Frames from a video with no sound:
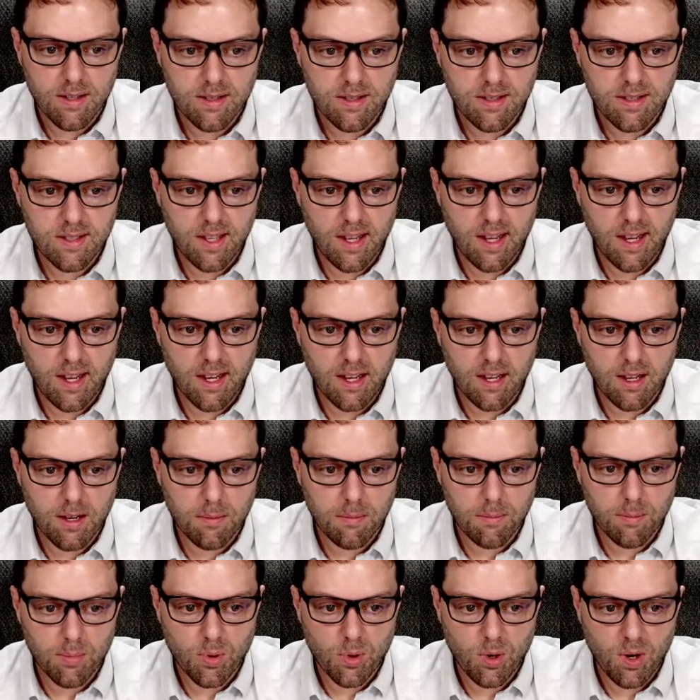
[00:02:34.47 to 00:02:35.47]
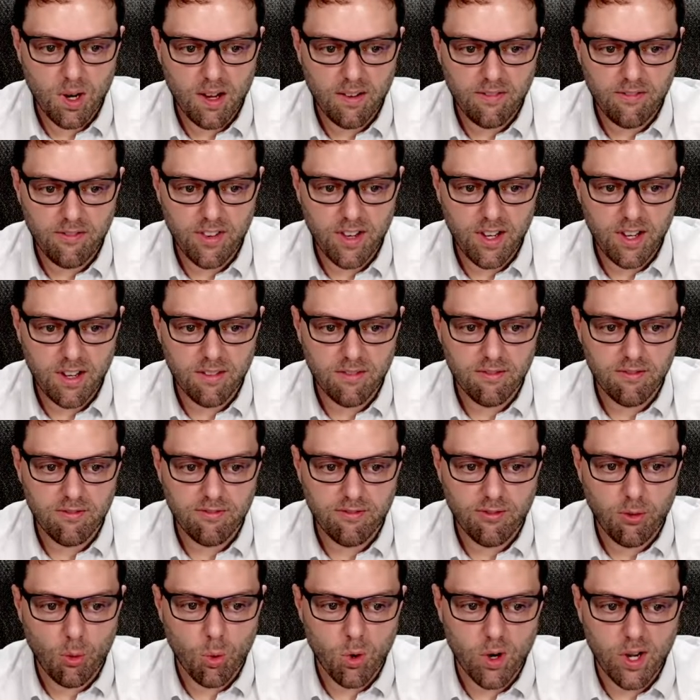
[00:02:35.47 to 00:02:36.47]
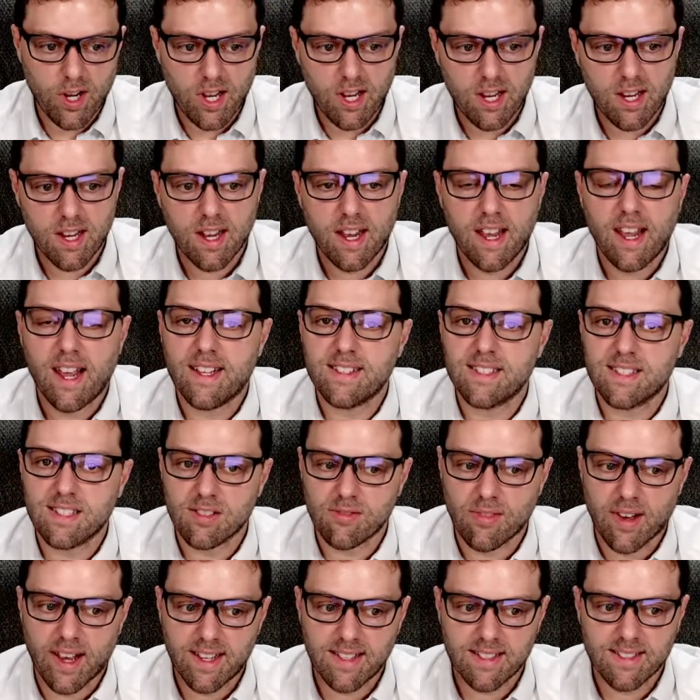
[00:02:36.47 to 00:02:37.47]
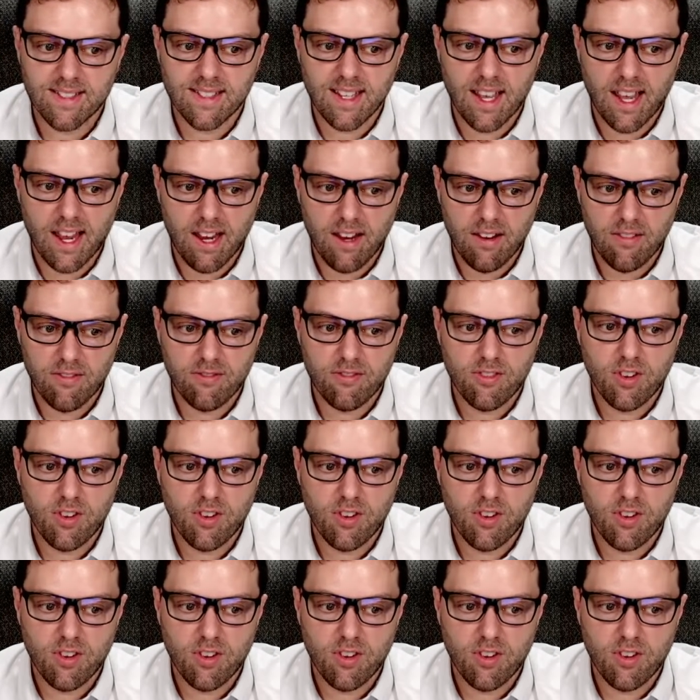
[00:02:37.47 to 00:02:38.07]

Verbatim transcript: take profit forty, and select save.